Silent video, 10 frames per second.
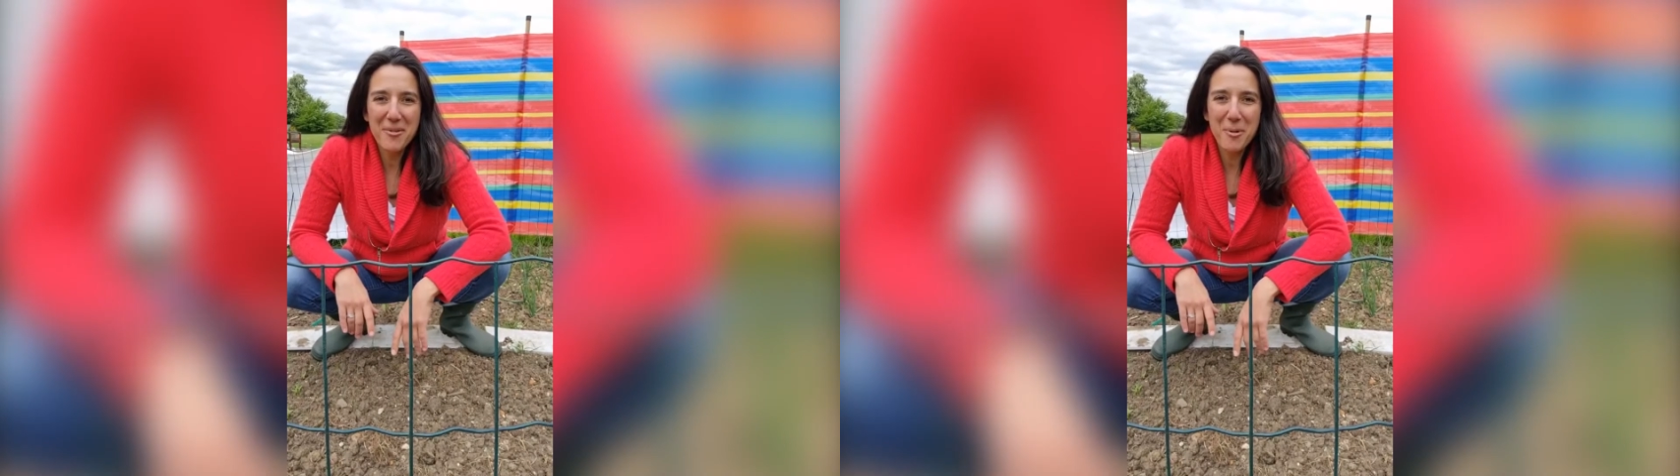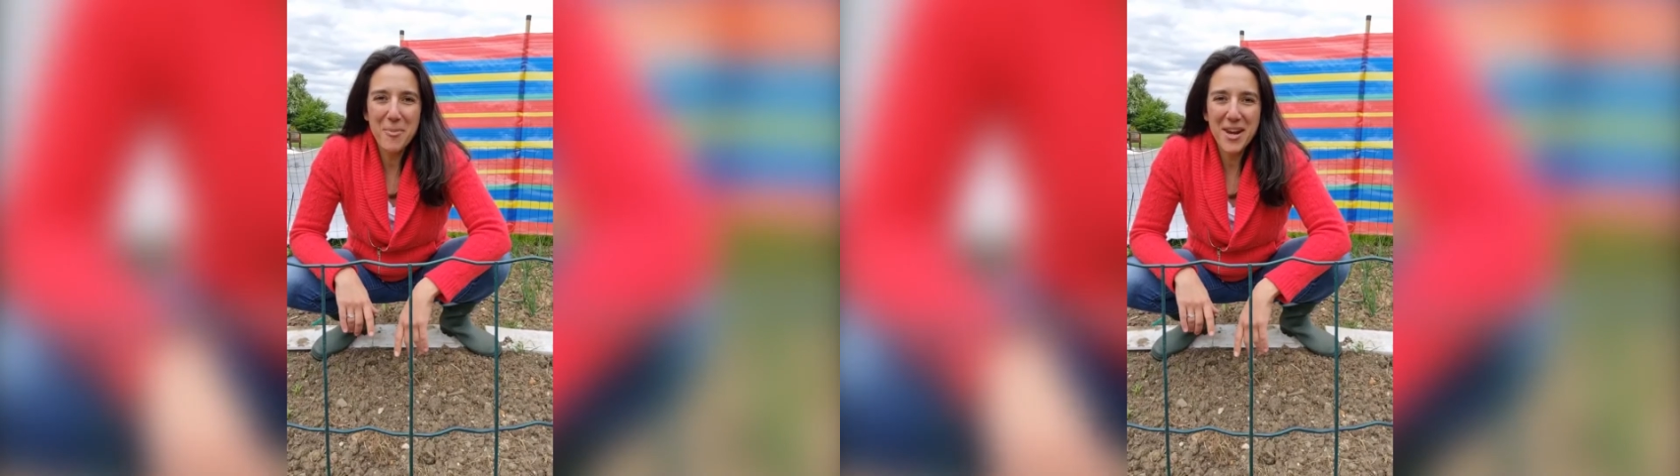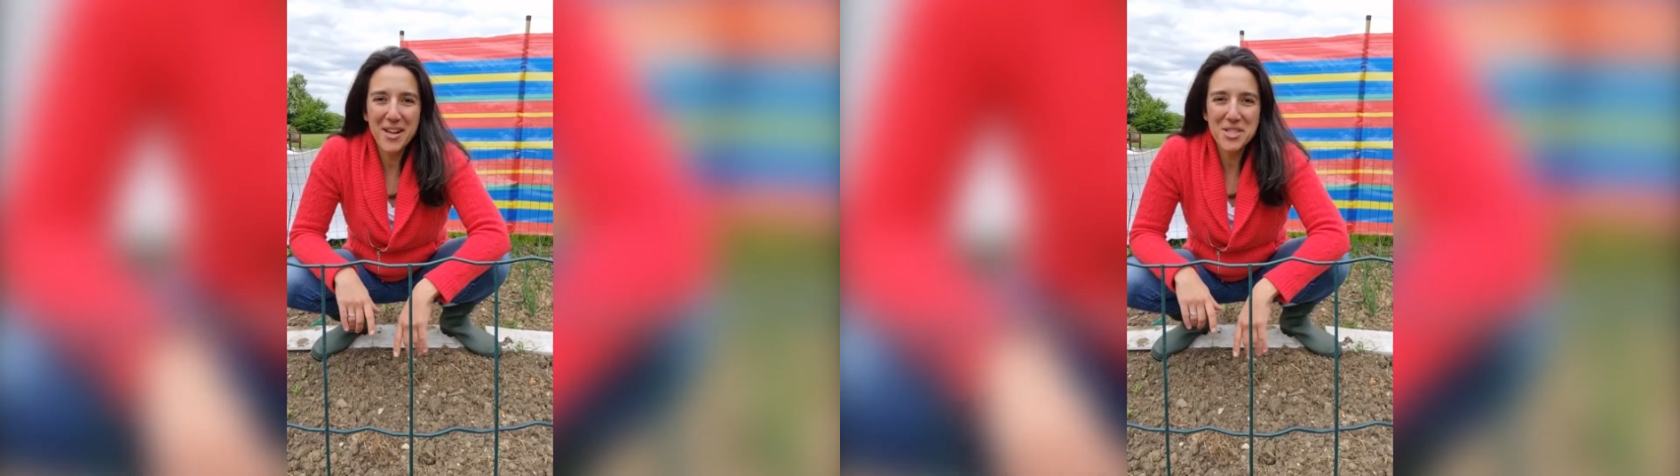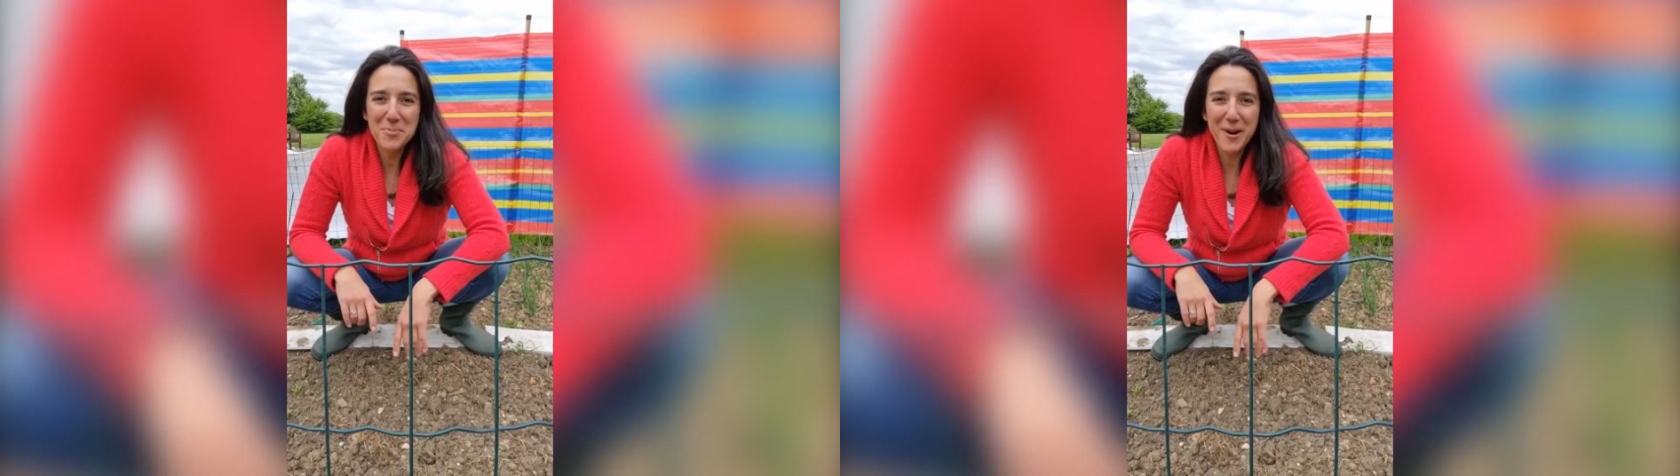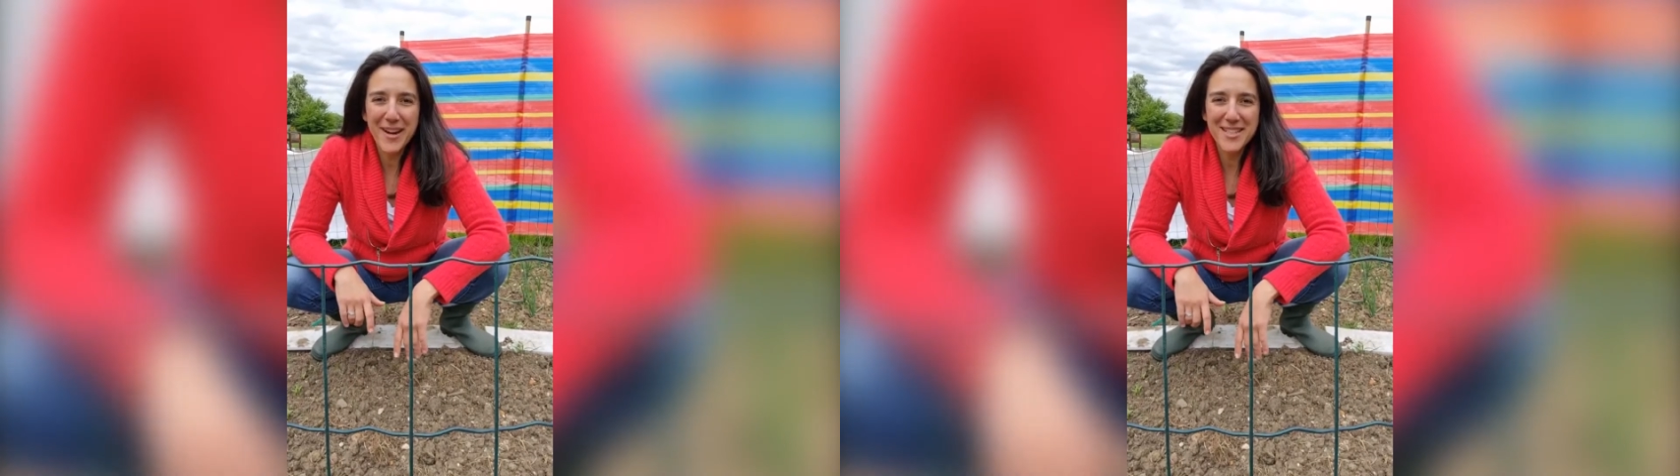here on my lunch
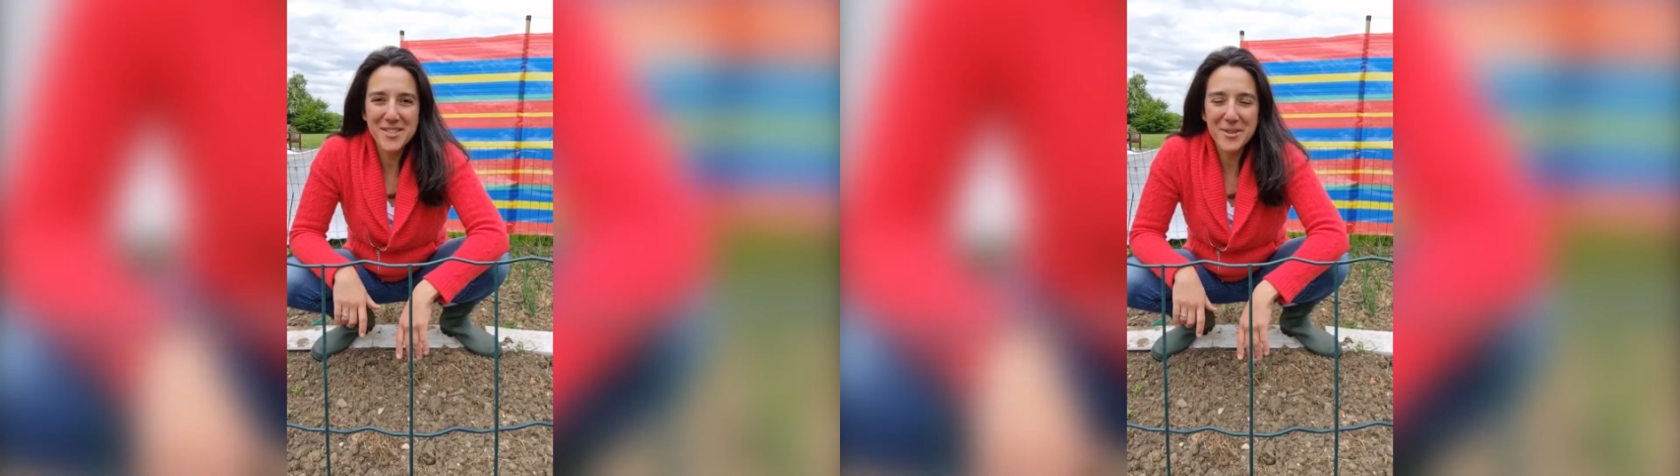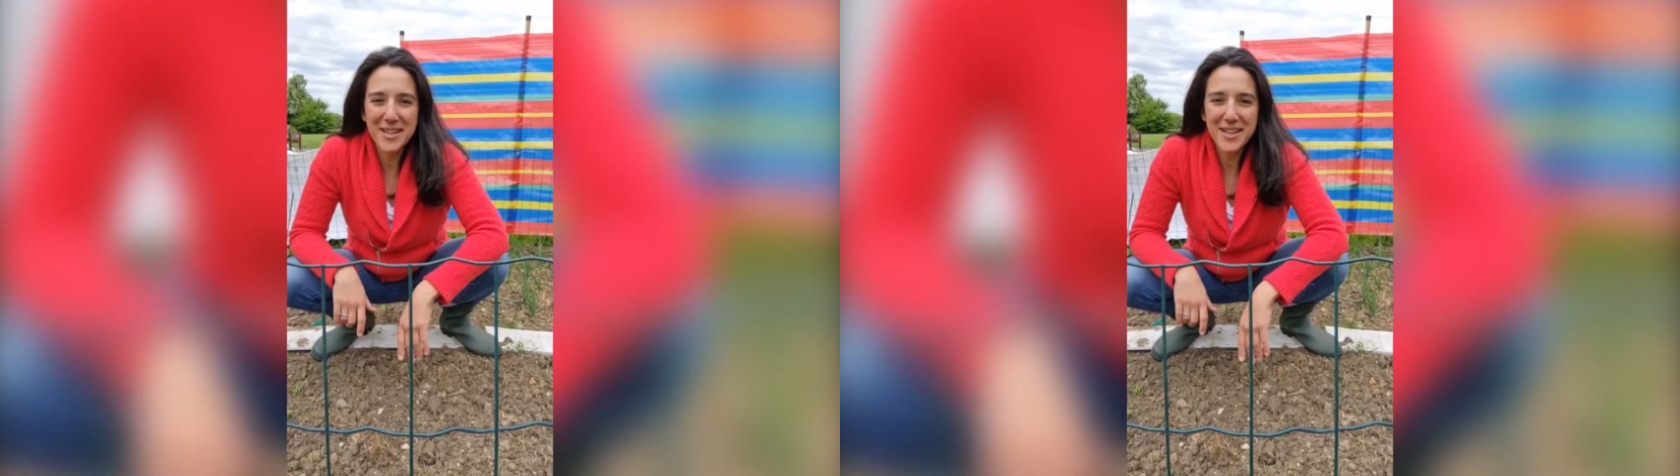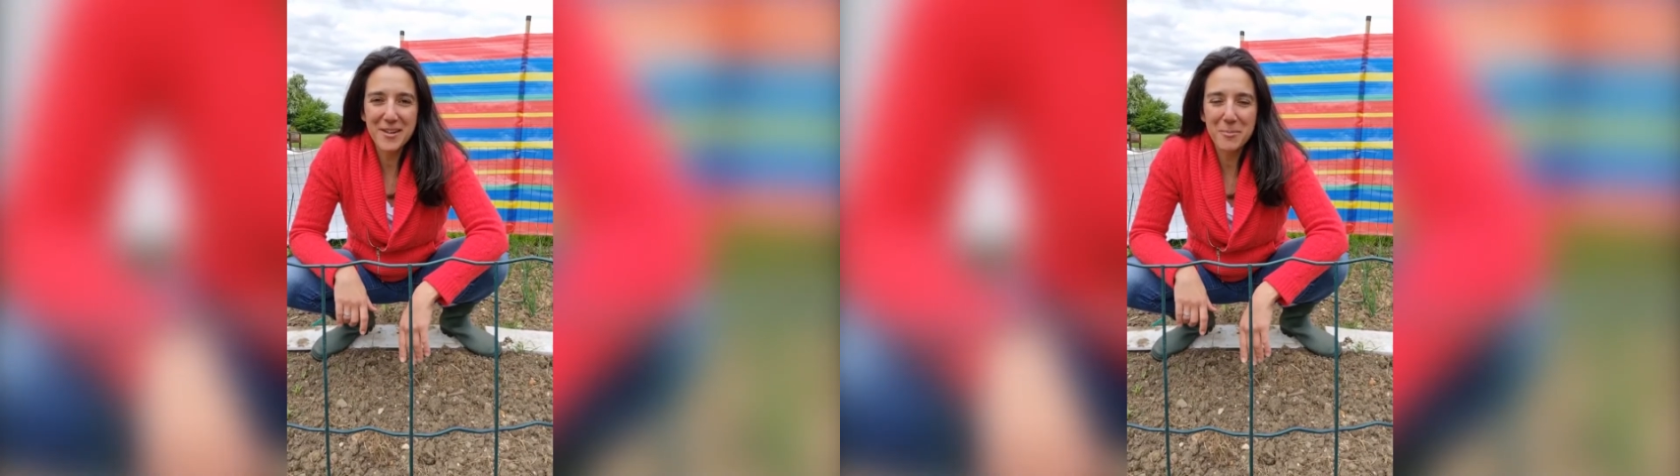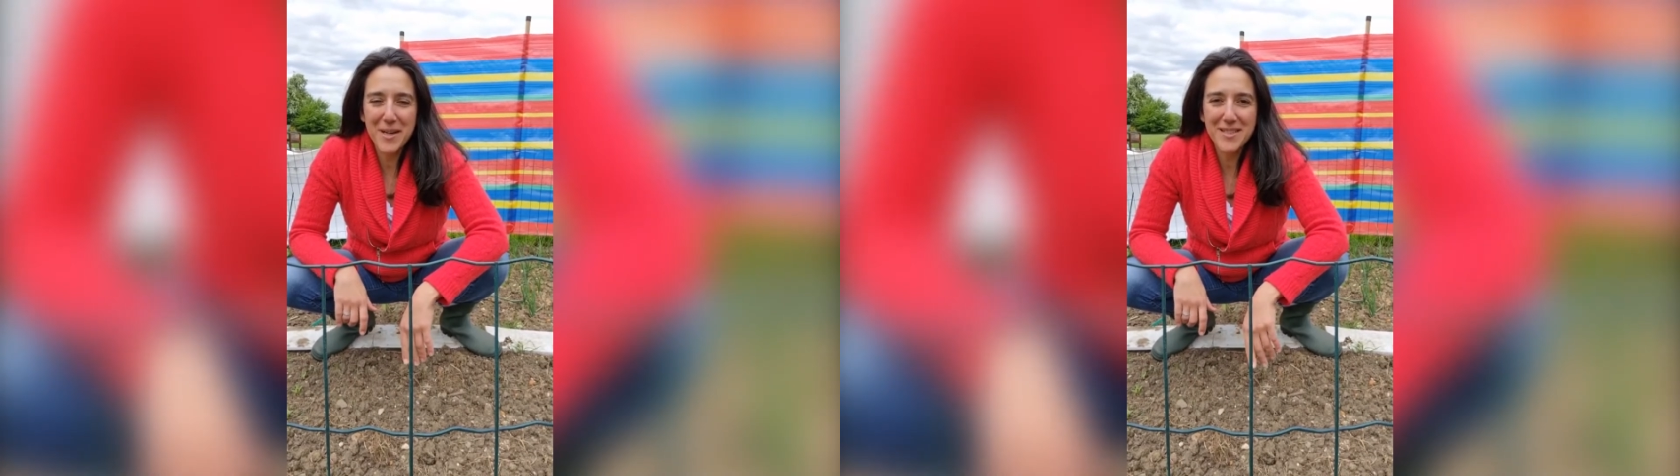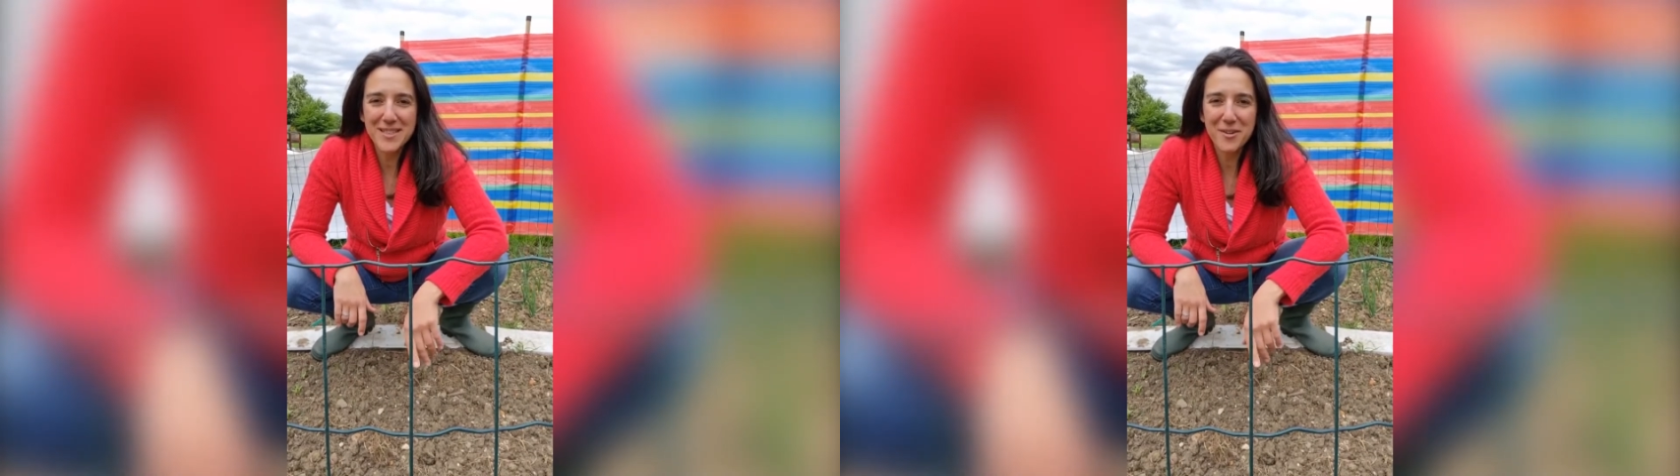break doing a little bit